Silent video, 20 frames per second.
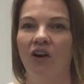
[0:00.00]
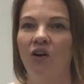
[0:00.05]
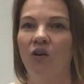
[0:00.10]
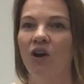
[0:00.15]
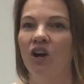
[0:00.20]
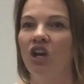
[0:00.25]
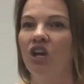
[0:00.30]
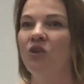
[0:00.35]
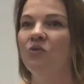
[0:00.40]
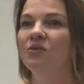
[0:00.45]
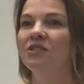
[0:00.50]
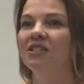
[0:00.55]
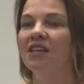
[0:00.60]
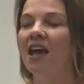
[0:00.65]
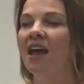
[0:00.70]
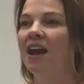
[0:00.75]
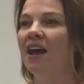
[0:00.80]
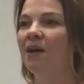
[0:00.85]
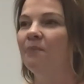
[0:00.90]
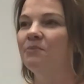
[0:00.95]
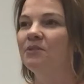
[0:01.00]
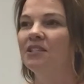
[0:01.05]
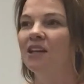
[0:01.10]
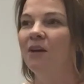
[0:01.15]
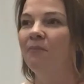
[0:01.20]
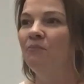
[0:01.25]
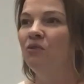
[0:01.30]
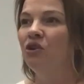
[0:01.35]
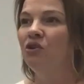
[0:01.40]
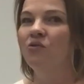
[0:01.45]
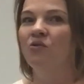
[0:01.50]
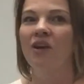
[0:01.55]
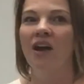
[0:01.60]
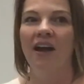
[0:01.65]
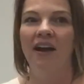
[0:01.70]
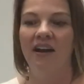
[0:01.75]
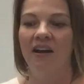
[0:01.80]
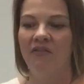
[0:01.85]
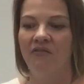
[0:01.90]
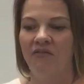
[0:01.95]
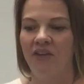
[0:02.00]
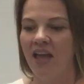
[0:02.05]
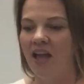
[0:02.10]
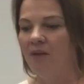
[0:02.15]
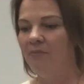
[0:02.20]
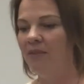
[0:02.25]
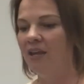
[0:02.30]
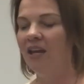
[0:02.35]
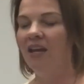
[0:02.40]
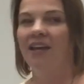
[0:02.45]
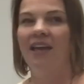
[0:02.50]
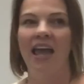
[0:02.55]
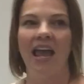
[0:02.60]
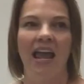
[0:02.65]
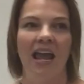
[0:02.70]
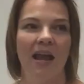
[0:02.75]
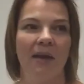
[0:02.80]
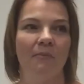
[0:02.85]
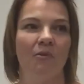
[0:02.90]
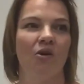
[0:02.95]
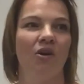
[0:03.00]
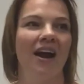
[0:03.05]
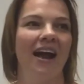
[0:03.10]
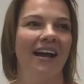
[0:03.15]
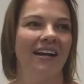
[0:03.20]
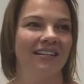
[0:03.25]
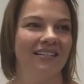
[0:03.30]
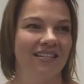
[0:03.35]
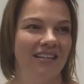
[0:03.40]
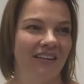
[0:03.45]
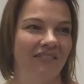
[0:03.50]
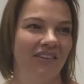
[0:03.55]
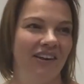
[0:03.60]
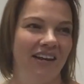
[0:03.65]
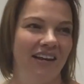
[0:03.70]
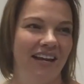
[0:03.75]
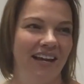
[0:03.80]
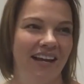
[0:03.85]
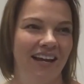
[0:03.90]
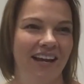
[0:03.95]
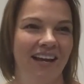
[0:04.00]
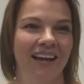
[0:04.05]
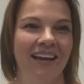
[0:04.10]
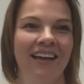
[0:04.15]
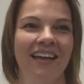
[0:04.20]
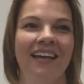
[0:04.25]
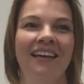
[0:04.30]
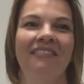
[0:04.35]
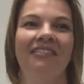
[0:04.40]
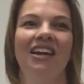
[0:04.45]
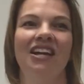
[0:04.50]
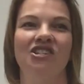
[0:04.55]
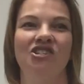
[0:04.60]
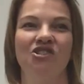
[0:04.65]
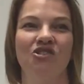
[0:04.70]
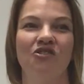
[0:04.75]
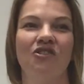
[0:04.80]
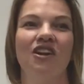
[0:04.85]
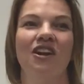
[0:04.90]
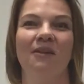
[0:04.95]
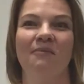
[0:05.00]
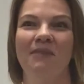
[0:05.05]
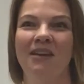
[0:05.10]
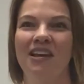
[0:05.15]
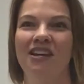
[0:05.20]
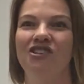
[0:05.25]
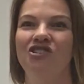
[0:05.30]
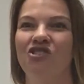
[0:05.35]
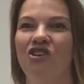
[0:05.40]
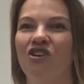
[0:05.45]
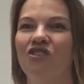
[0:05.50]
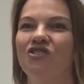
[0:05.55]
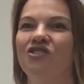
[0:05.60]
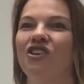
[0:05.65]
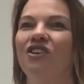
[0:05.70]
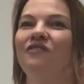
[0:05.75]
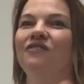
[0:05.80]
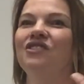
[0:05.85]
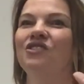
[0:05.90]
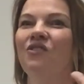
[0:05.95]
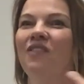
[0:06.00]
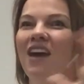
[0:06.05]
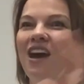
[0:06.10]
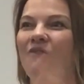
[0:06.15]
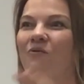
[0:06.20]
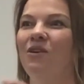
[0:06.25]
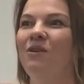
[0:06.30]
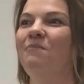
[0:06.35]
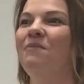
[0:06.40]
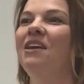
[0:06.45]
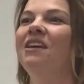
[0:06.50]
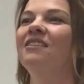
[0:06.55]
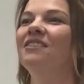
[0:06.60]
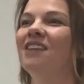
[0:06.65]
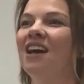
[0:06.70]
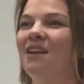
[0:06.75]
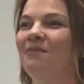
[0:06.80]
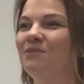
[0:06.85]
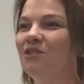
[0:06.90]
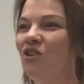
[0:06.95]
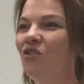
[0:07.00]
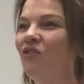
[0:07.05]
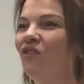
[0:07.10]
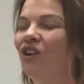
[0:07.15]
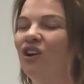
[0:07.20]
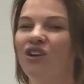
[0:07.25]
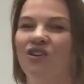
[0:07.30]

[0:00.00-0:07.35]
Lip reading: or you set up some new kind of family game or activity that you're gonna be in charge of so that when mealtime's over,